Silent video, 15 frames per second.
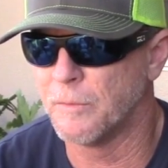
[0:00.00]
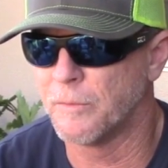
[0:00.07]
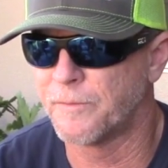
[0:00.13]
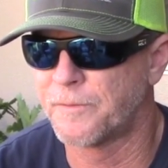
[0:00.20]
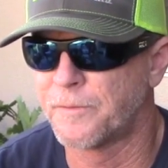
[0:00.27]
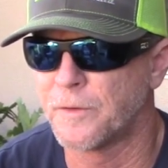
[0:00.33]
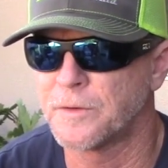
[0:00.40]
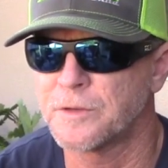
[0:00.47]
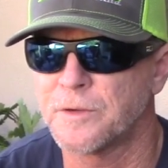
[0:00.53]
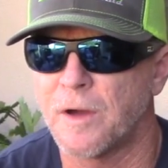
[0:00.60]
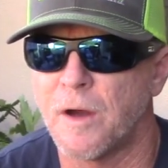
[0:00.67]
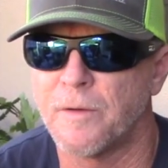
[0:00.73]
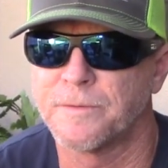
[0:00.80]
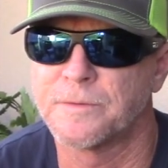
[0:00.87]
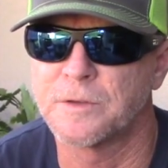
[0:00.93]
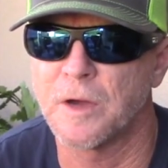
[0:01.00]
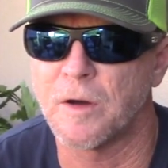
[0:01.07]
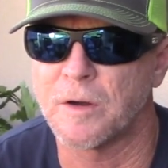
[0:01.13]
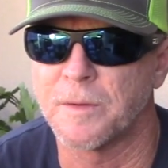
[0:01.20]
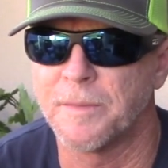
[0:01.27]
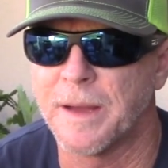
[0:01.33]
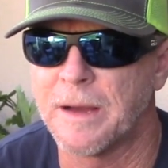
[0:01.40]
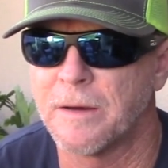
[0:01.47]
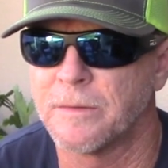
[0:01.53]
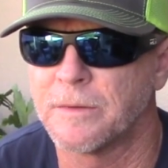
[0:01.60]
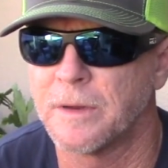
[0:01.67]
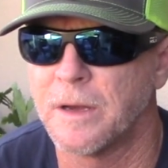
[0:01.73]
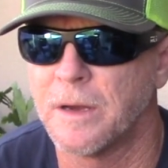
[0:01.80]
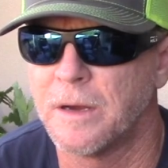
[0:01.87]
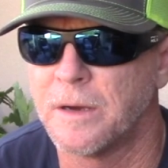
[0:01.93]
first off, talk about
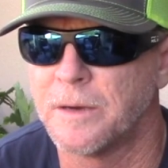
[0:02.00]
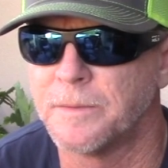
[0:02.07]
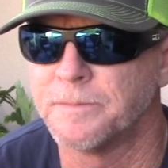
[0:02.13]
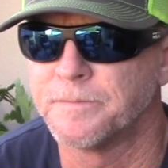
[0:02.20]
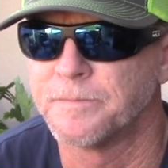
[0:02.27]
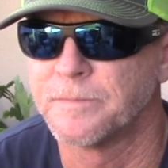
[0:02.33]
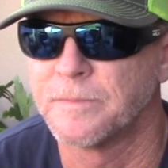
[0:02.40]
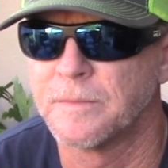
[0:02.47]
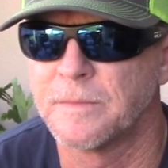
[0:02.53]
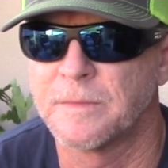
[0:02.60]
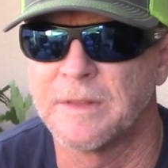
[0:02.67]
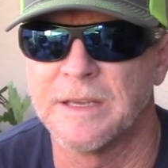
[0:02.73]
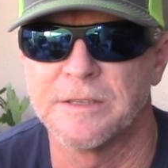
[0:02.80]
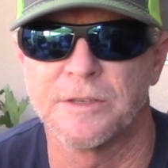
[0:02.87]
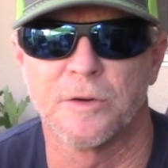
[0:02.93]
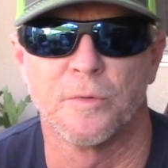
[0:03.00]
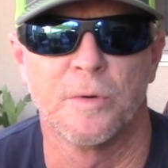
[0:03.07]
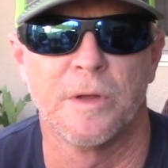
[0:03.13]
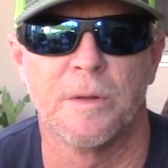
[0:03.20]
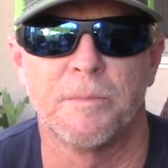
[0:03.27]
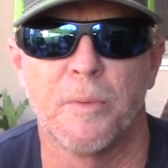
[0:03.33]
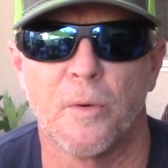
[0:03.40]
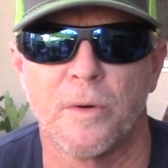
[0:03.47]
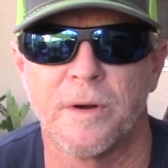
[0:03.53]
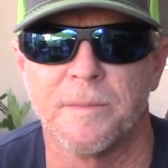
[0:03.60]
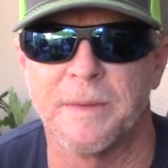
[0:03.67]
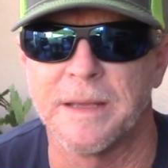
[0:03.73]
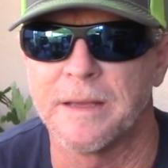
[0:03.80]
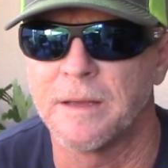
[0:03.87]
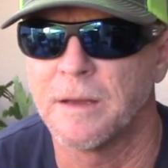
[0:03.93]
things that are real important to
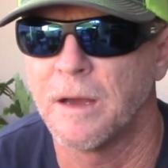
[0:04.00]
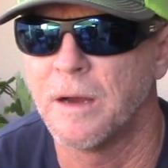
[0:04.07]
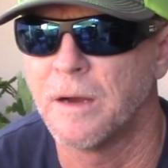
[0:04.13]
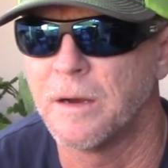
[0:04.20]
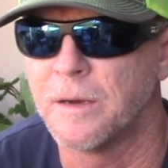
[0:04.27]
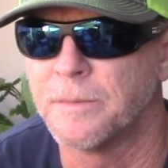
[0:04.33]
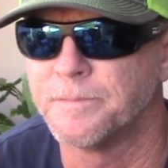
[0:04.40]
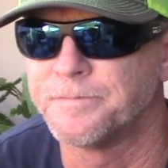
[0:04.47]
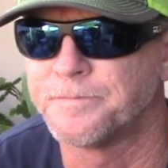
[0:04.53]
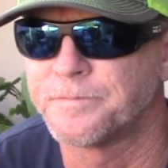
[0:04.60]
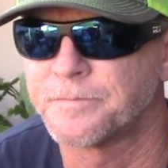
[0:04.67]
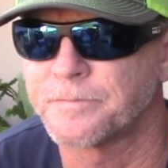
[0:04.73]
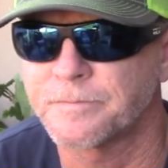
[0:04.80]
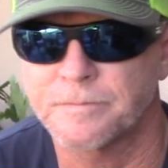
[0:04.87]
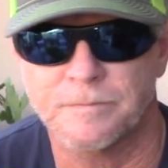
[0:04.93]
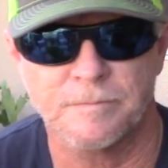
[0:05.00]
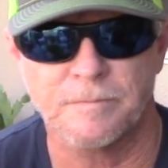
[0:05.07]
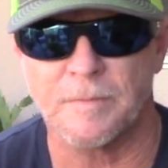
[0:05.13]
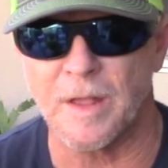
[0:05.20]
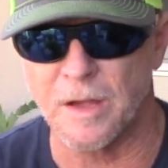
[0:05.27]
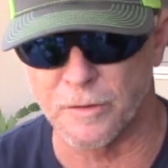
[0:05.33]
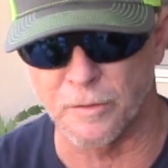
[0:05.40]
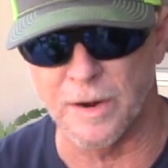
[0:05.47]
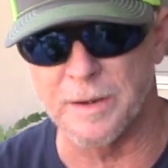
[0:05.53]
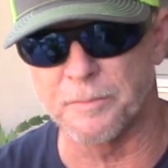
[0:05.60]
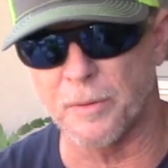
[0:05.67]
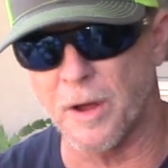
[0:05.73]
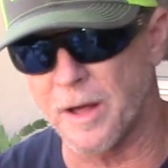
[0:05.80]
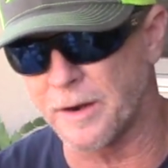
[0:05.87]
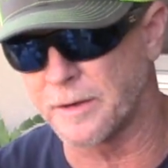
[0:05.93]
me. A
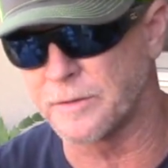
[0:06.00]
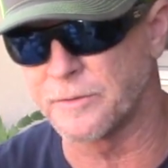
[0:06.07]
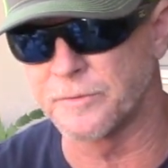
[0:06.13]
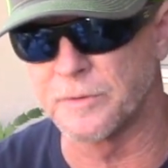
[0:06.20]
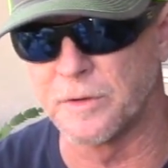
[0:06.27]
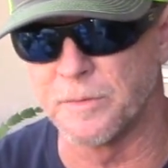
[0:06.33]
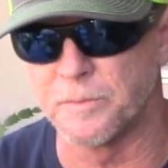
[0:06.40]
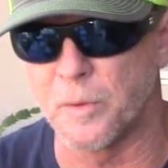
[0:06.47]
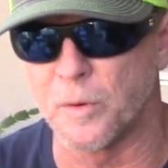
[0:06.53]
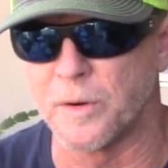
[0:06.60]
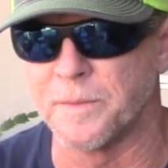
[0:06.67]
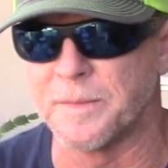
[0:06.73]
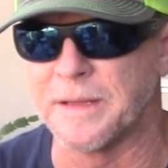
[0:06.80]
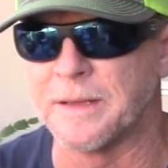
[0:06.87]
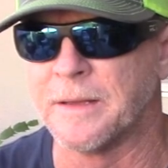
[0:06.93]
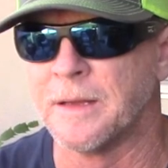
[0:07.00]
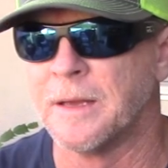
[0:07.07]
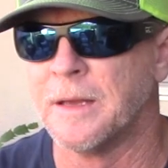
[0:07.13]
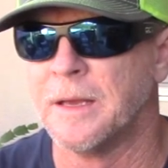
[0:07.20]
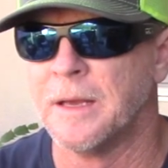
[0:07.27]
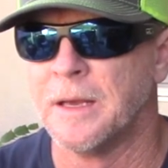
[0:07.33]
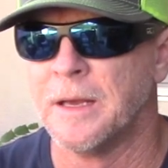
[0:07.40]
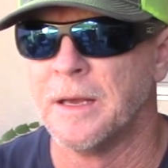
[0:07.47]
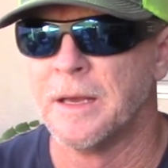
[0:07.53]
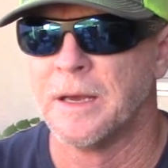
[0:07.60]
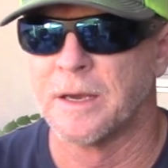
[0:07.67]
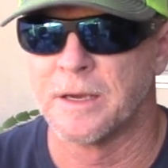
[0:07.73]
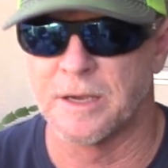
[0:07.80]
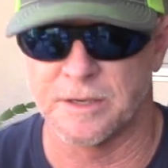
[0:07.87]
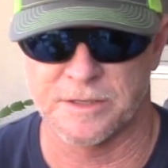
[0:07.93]
great product is real important to me.
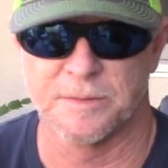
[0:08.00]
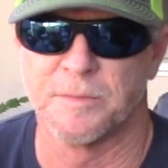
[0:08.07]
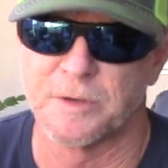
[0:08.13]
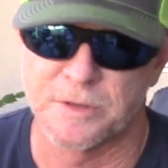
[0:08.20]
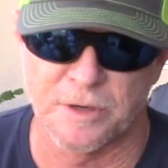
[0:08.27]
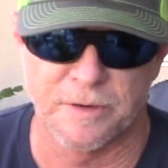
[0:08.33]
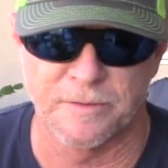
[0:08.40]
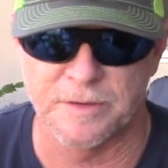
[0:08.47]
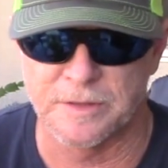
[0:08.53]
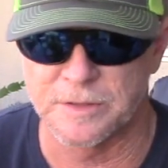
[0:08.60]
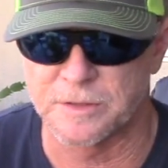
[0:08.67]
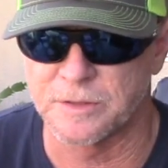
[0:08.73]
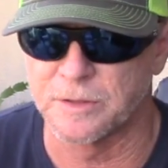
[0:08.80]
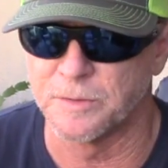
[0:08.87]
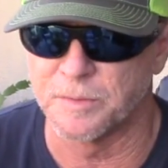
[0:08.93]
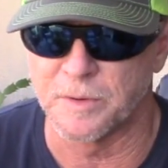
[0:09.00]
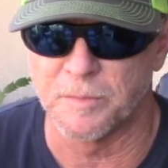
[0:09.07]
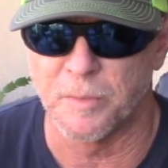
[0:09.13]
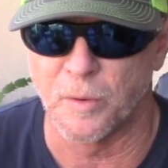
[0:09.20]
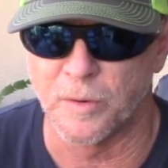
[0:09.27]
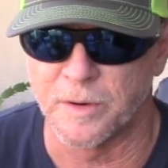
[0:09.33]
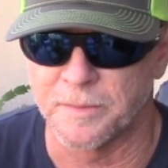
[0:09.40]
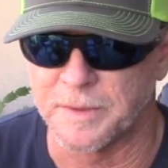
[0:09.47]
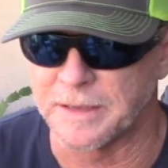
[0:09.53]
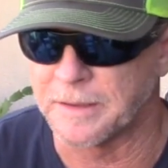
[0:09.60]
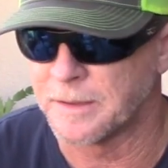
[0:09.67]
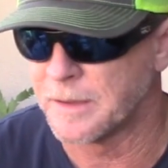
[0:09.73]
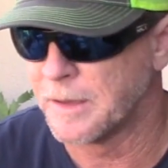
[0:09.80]
Customer service is super important to me.